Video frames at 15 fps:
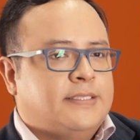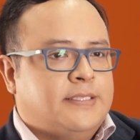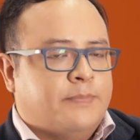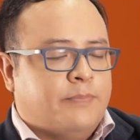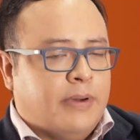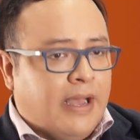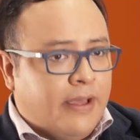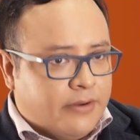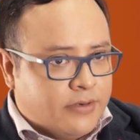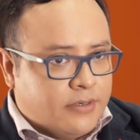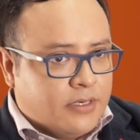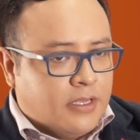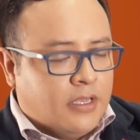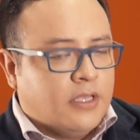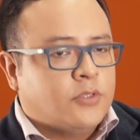the
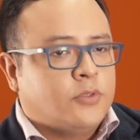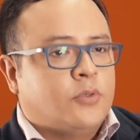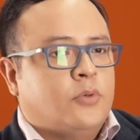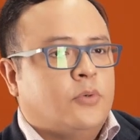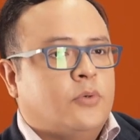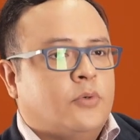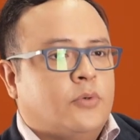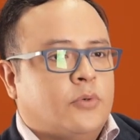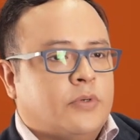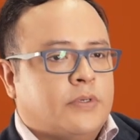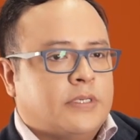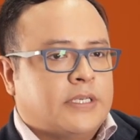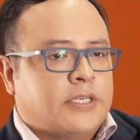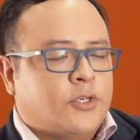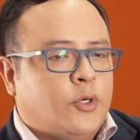pattern to
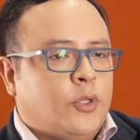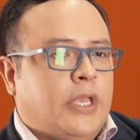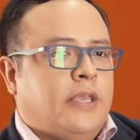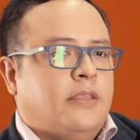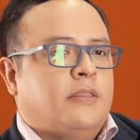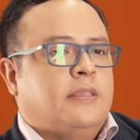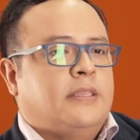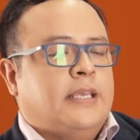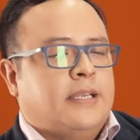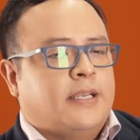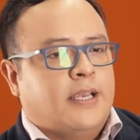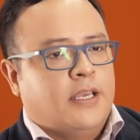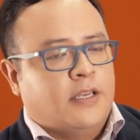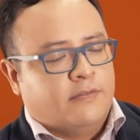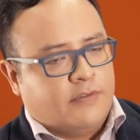create
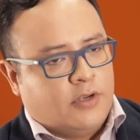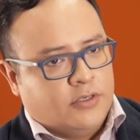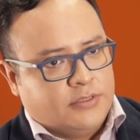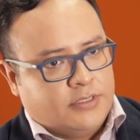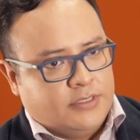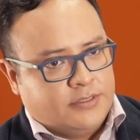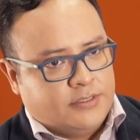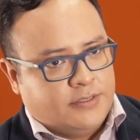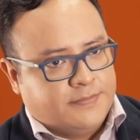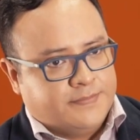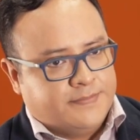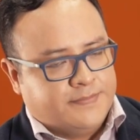that kind of content.